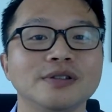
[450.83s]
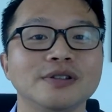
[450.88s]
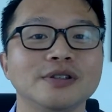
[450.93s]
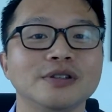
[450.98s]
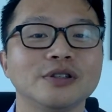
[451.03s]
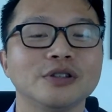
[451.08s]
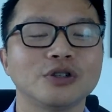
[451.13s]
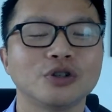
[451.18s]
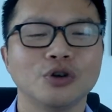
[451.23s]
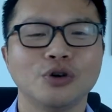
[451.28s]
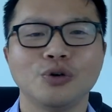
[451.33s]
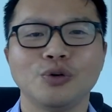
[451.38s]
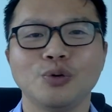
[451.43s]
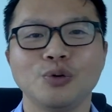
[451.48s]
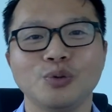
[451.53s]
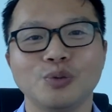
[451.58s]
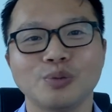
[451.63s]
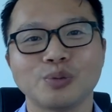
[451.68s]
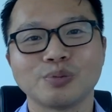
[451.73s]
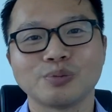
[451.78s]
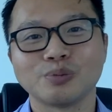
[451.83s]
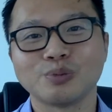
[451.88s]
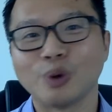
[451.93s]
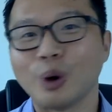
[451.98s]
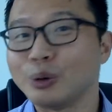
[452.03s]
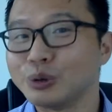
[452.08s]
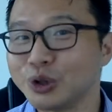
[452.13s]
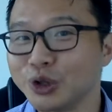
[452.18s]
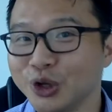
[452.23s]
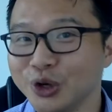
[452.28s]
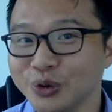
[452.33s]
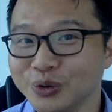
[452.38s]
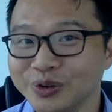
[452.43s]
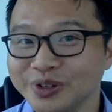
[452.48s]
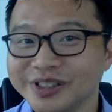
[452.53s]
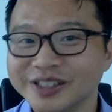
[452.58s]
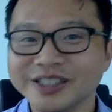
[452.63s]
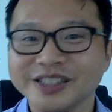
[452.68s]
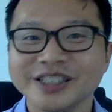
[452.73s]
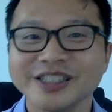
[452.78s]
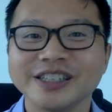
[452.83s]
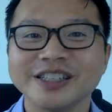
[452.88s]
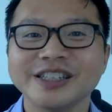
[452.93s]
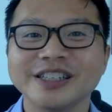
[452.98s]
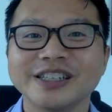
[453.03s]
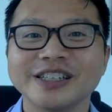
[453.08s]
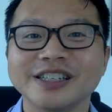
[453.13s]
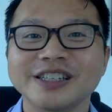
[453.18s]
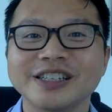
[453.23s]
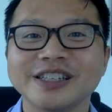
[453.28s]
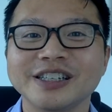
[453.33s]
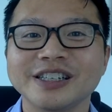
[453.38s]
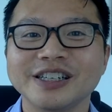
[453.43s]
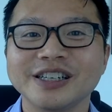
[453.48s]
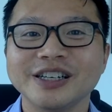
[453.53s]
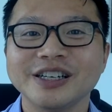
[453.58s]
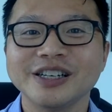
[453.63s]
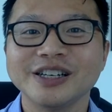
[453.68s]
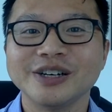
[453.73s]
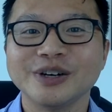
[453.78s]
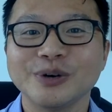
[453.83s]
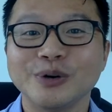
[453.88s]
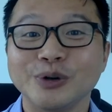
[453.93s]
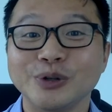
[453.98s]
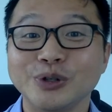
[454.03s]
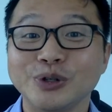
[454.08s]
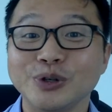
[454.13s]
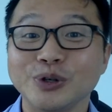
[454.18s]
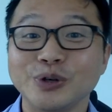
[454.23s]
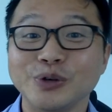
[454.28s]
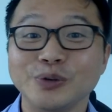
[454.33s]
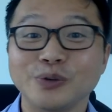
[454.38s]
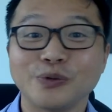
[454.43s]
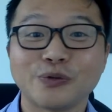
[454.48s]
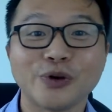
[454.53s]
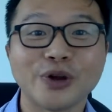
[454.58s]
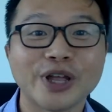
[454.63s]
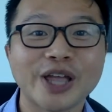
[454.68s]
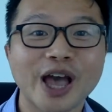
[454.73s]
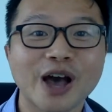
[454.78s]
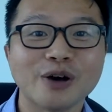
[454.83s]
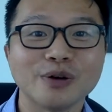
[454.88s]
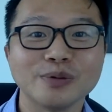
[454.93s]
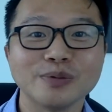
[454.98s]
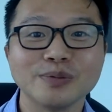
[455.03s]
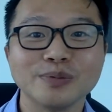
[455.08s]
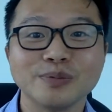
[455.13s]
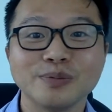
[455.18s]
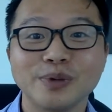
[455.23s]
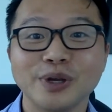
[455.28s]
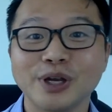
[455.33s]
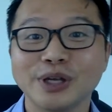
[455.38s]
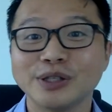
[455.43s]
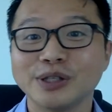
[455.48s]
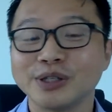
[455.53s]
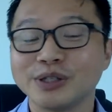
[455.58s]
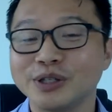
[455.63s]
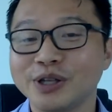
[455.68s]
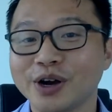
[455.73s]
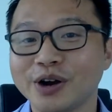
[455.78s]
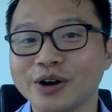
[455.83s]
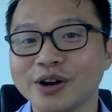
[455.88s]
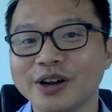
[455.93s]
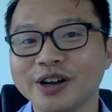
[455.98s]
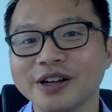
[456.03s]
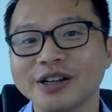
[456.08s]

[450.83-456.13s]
So what would you do? Would you freak out because it's dark?